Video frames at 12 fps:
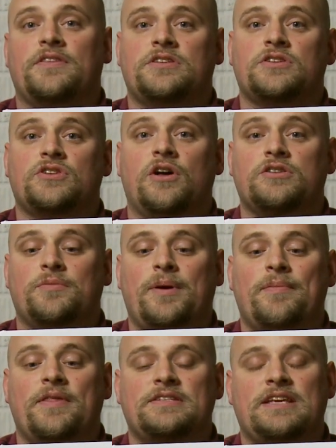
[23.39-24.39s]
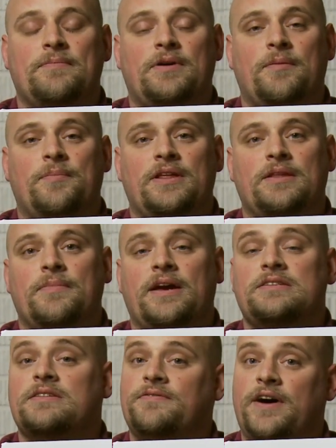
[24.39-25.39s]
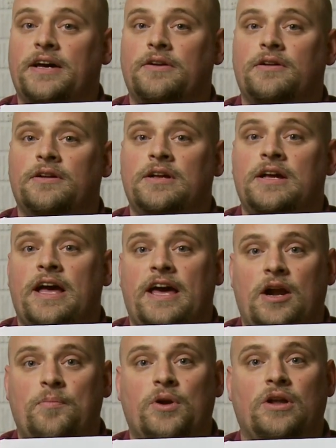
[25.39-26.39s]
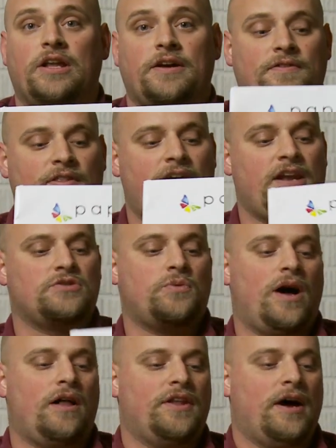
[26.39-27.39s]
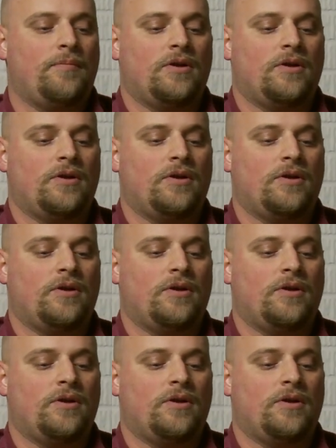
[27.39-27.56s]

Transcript: This is also made by the same company that makes the vinyl, and I'll put a link for that as well down